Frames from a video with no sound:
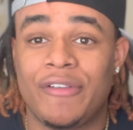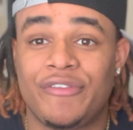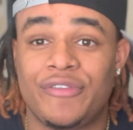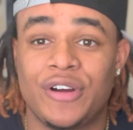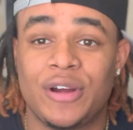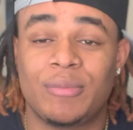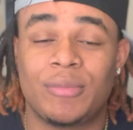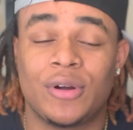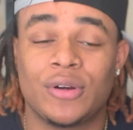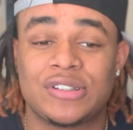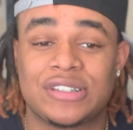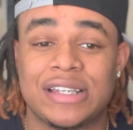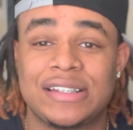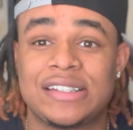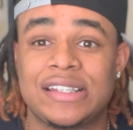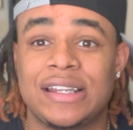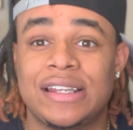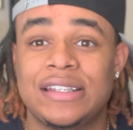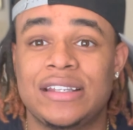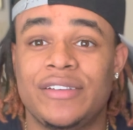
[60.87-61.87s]
foot, bro, stay to
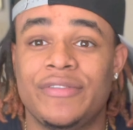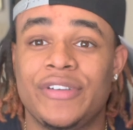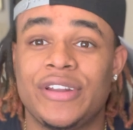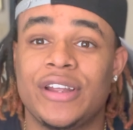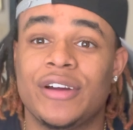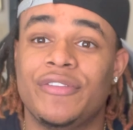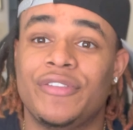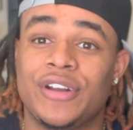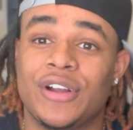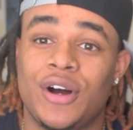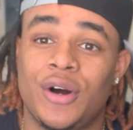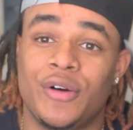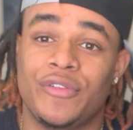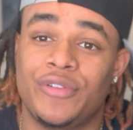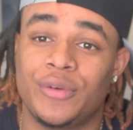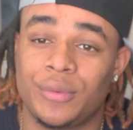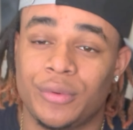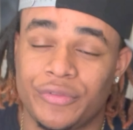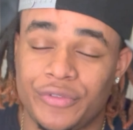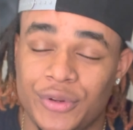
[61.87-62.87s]
the end of the video for the on
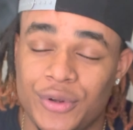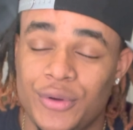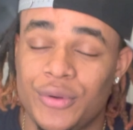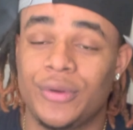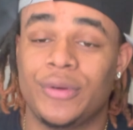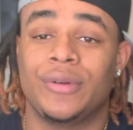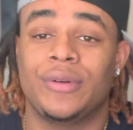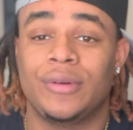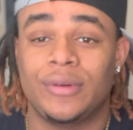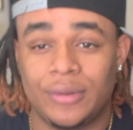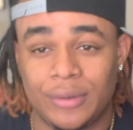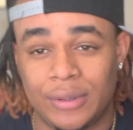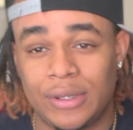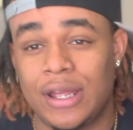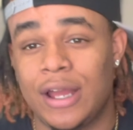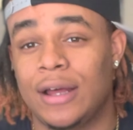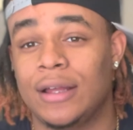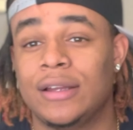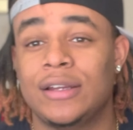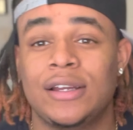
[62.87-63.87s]
foot review.
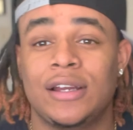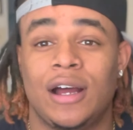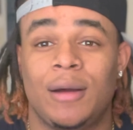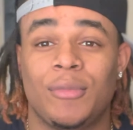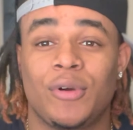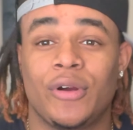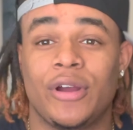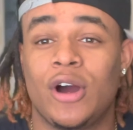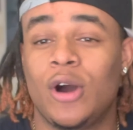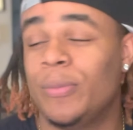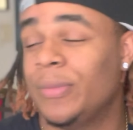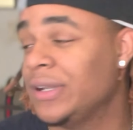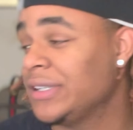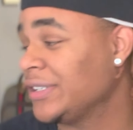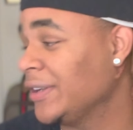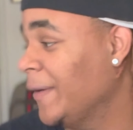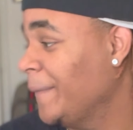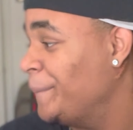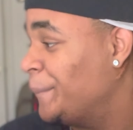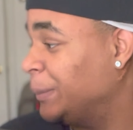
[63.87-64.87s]
Yeah, I'm going to open this
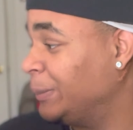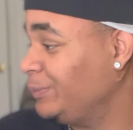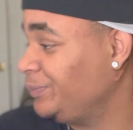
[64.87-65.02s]
up.